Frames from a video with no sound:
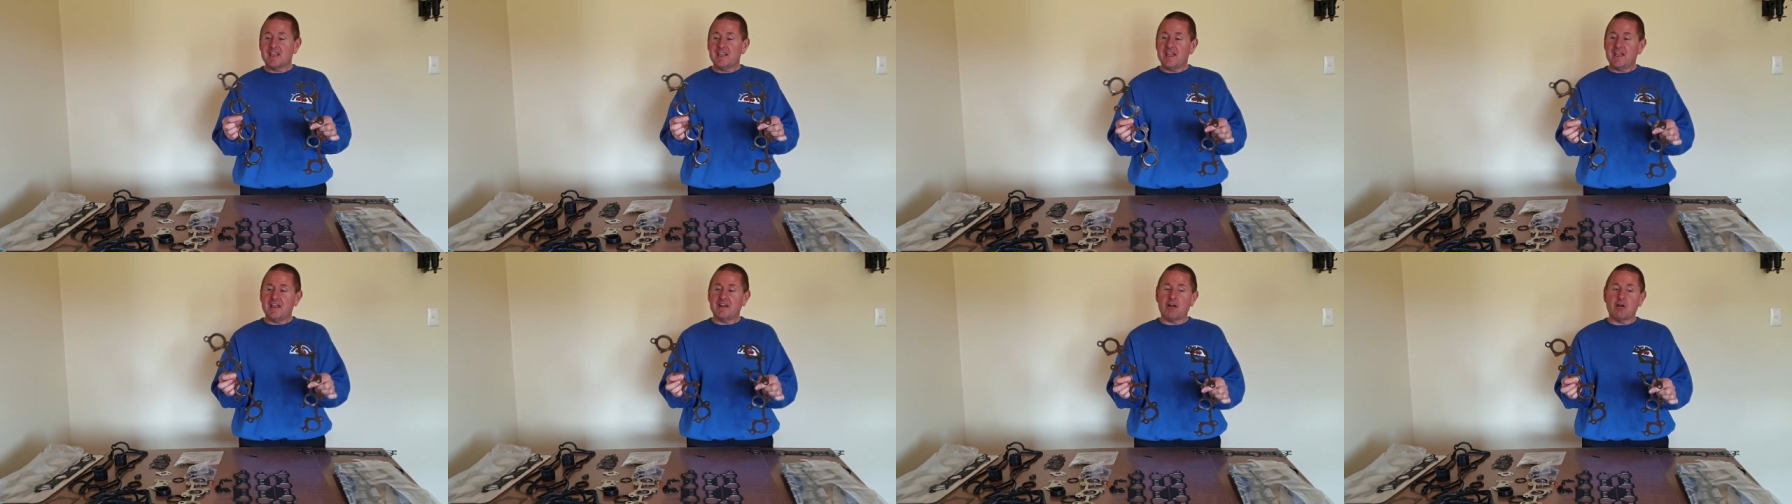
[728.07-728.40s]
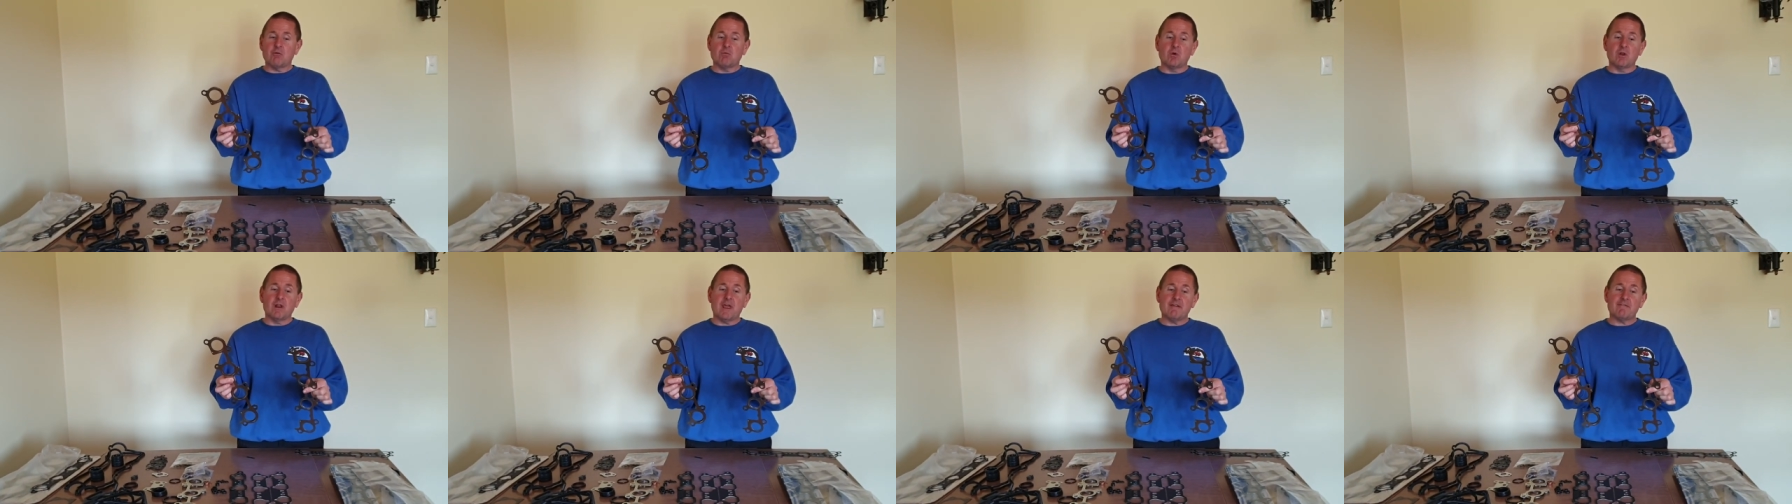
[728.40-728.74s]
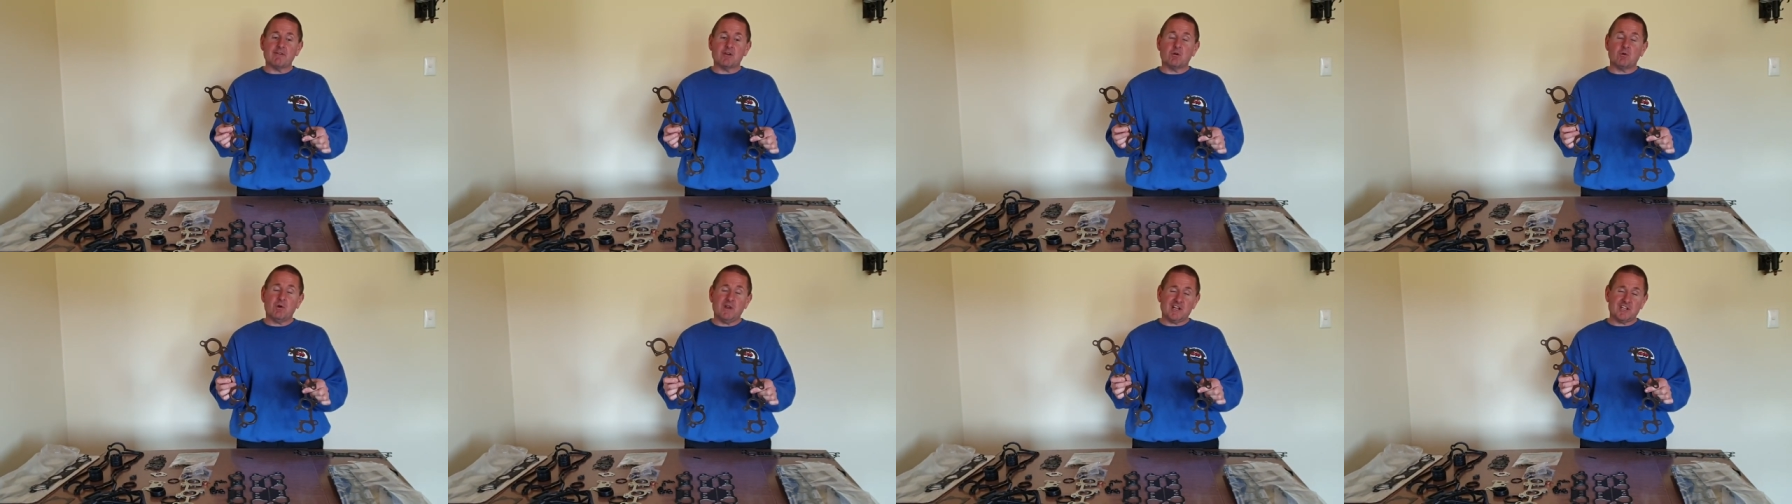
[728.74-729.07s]
and I will have
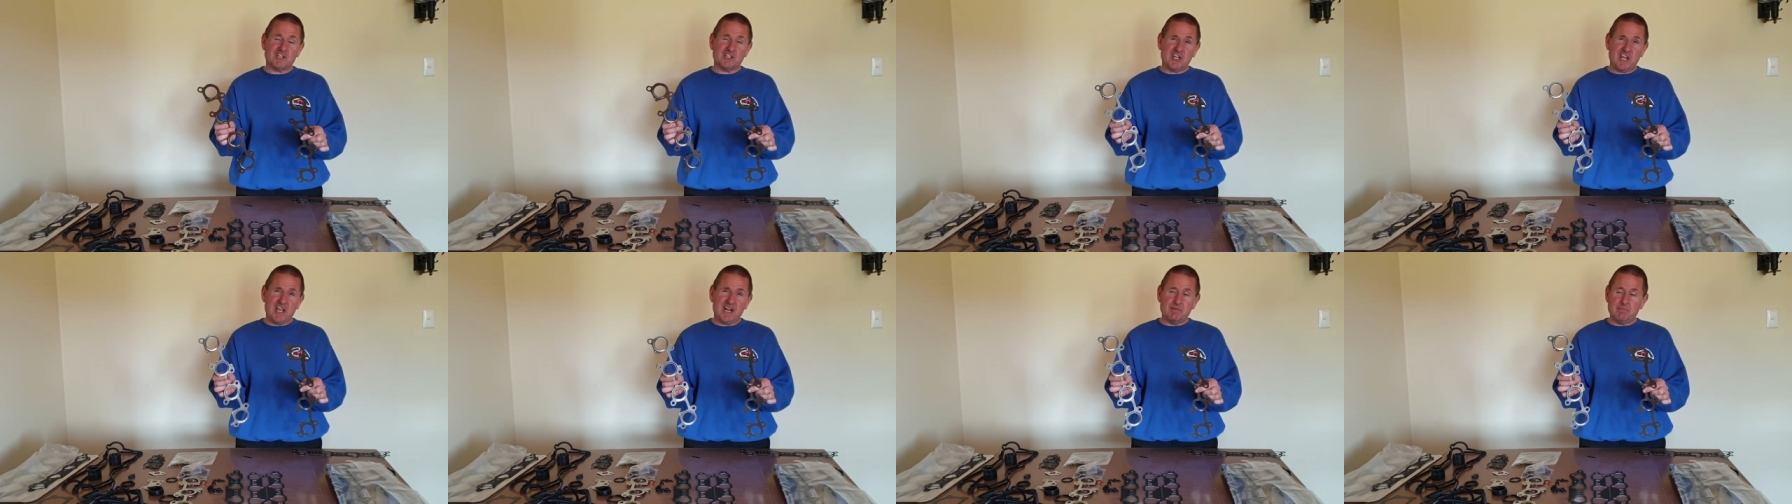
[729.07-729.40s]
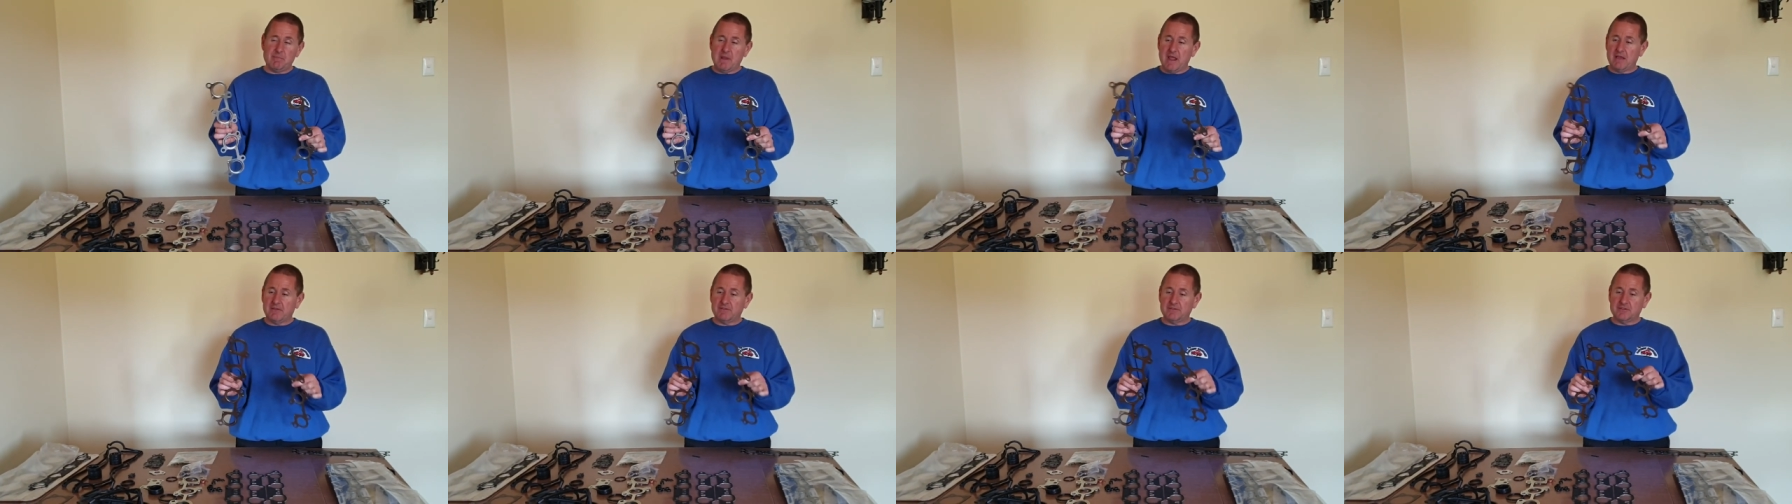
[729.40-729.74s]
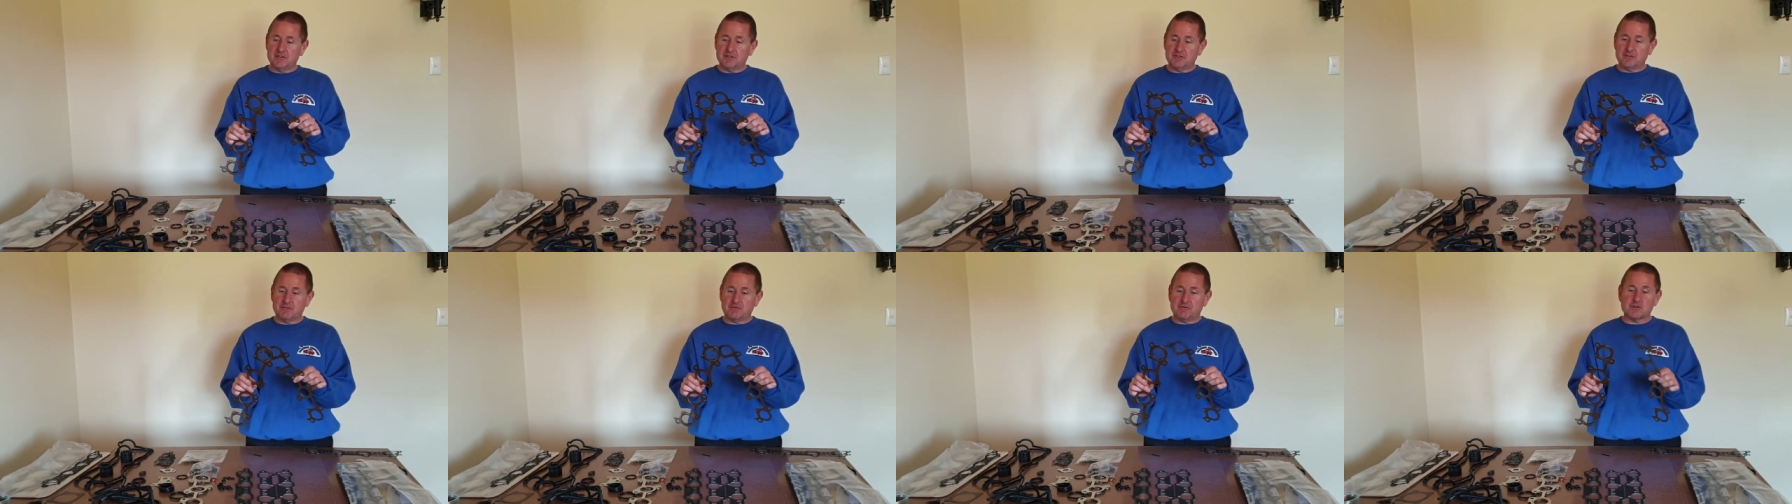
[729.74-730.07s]
a quick chat about
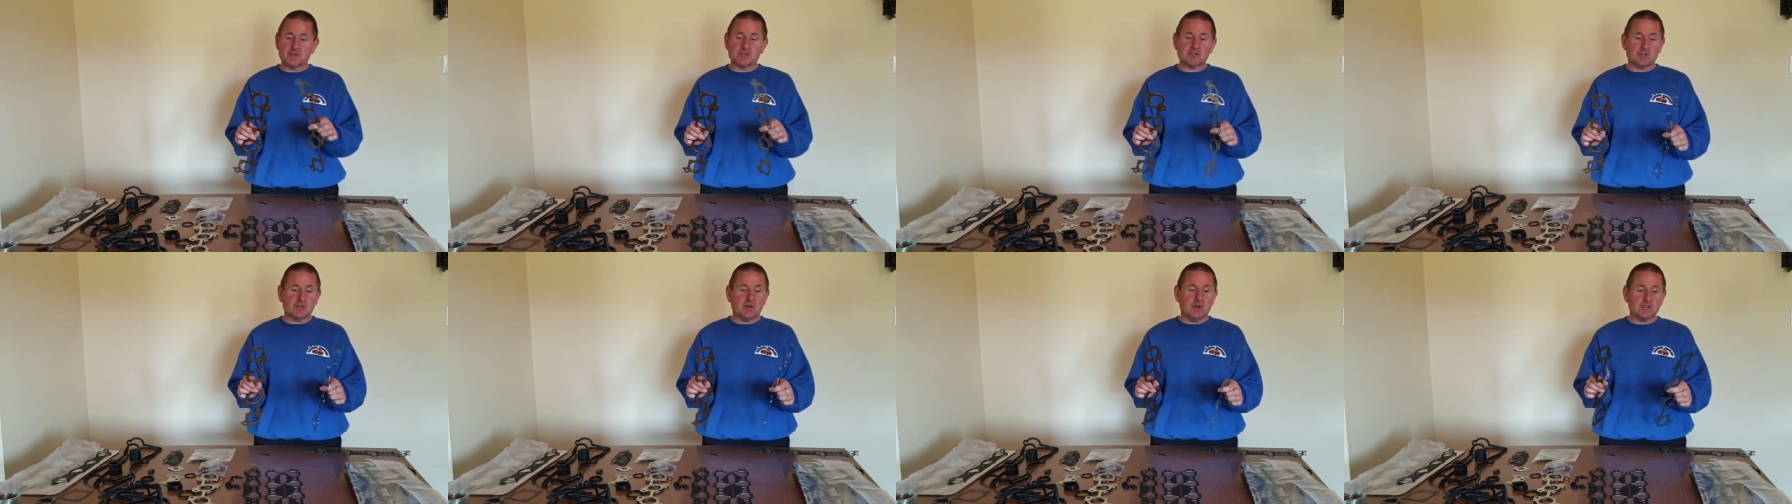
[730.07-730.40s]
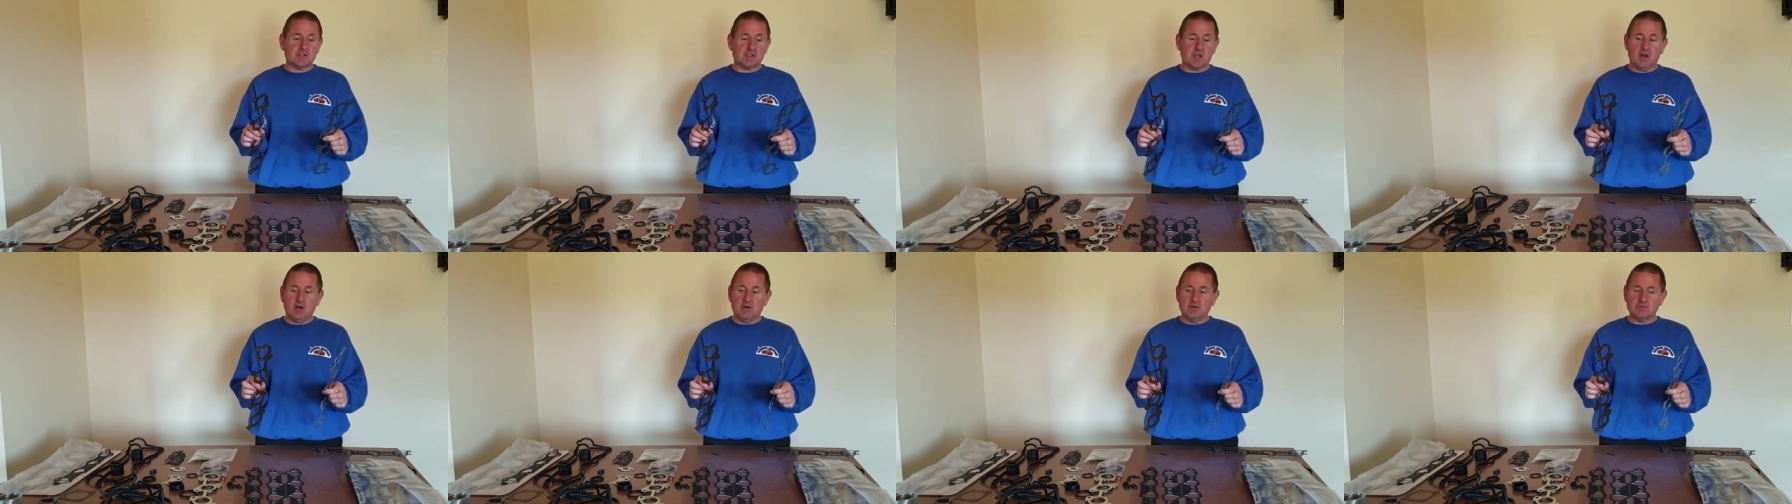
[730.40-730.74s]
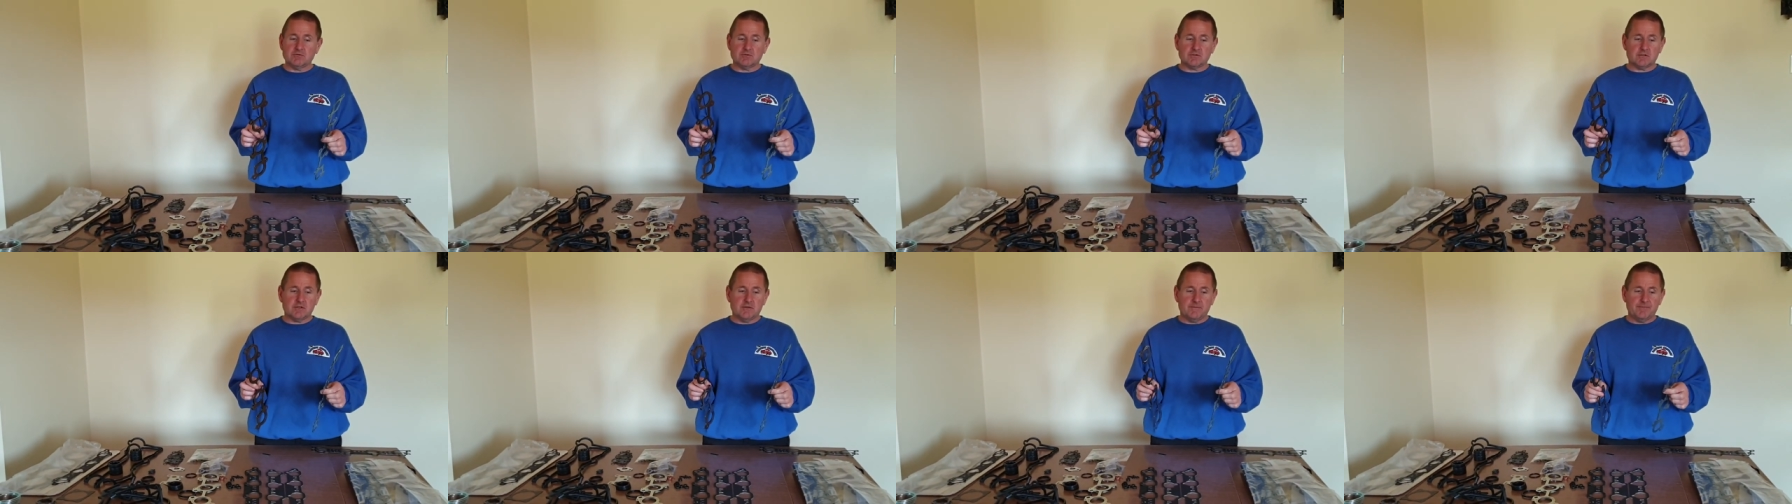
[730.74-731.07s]
the different size
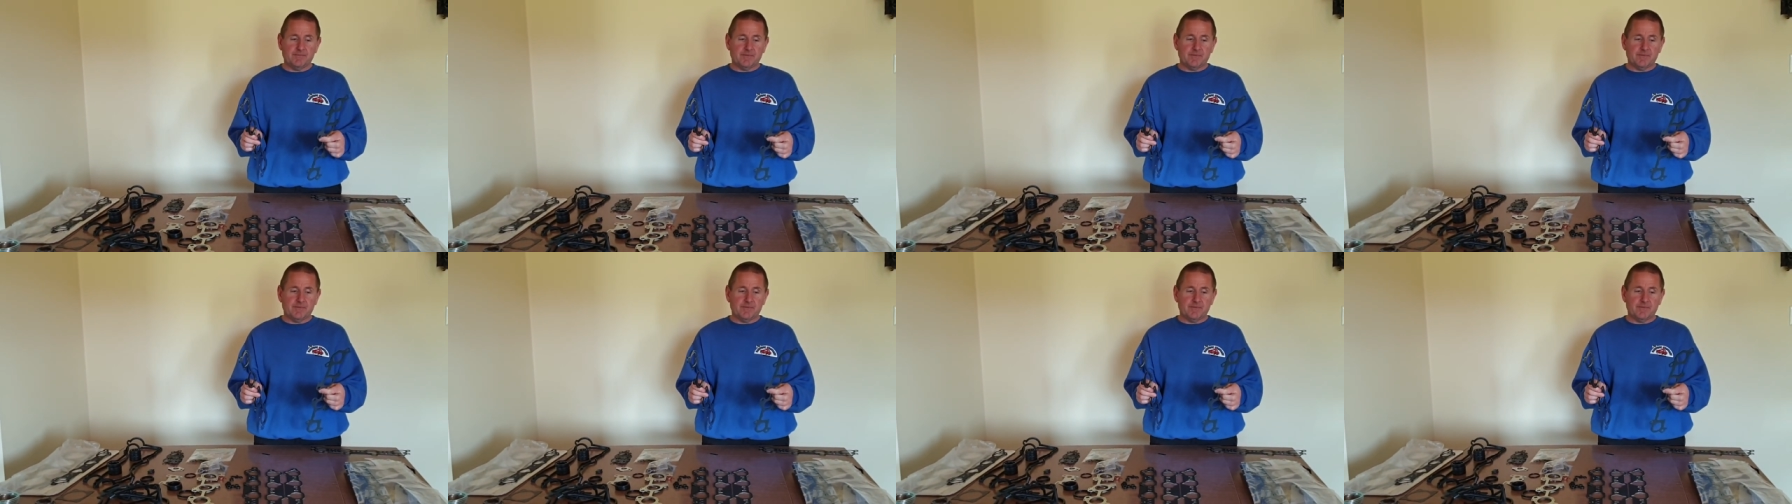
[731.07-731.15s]
holes.